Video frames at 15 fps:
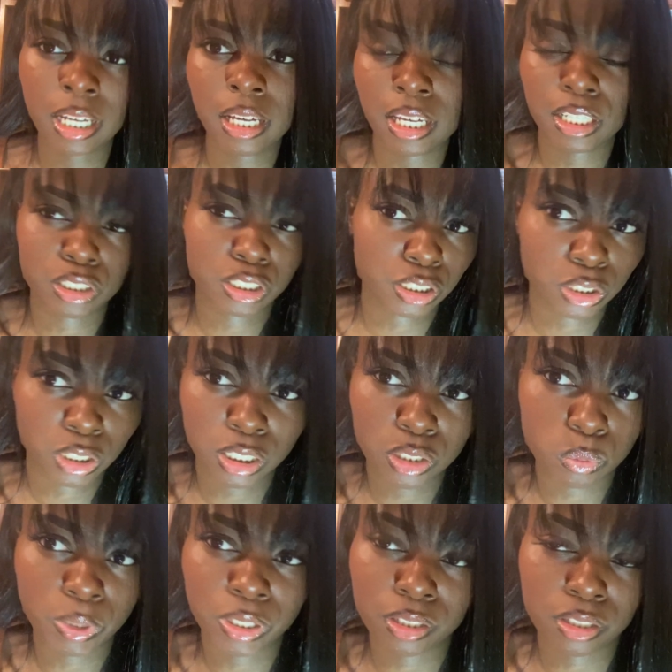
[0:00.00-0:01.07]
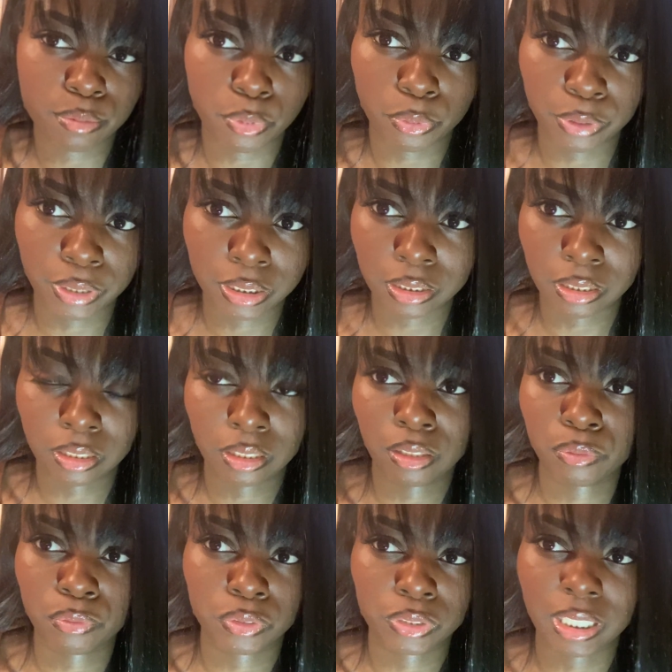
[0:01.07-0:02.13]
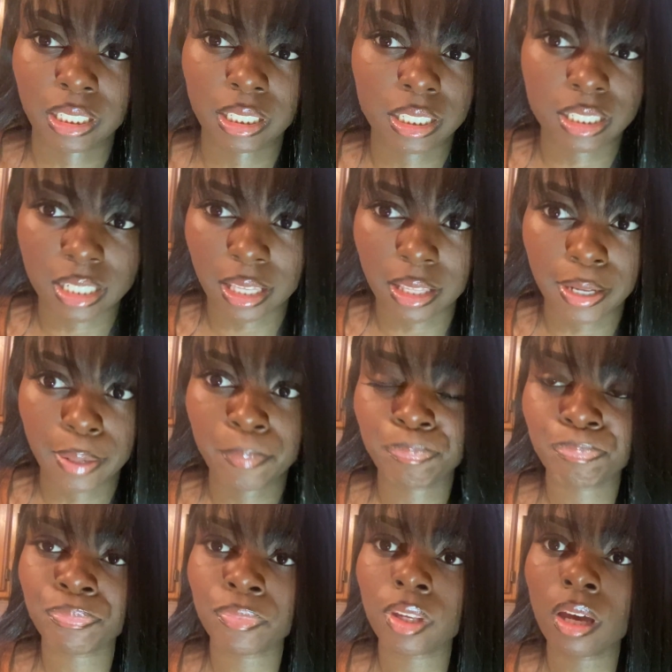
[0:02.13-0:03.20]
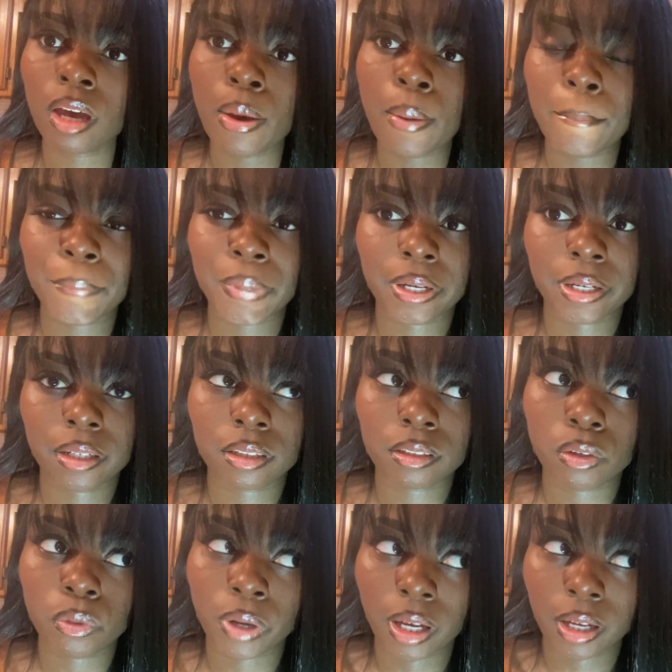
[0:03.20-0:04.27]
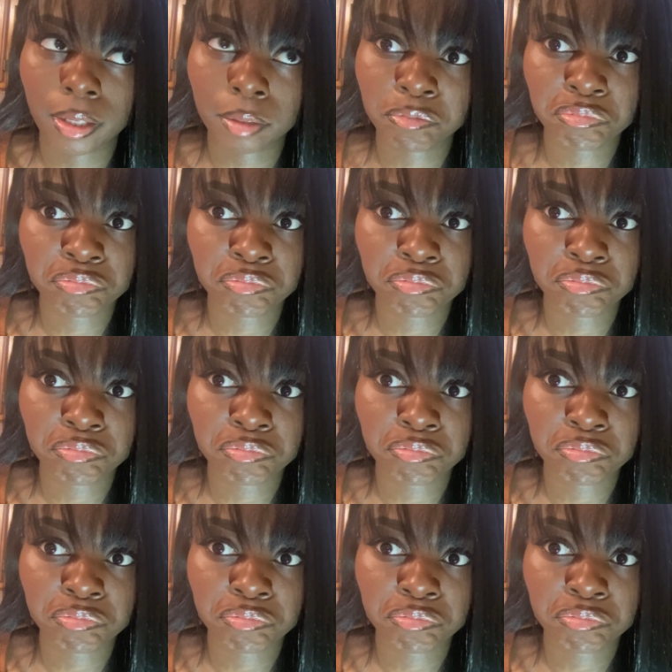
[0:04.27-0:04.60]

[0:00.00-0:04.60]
It's just he's with his boys and he feels like he can say that. But okay,